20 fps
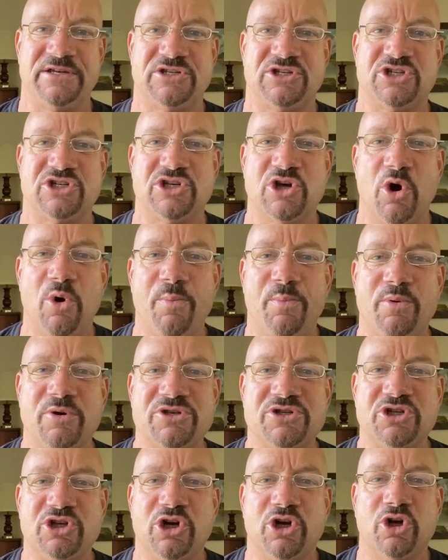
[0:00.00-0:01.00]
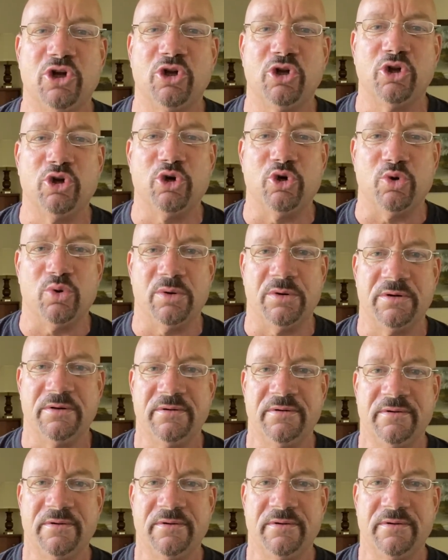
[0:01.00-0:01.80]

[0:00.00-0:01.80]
Soap was glue.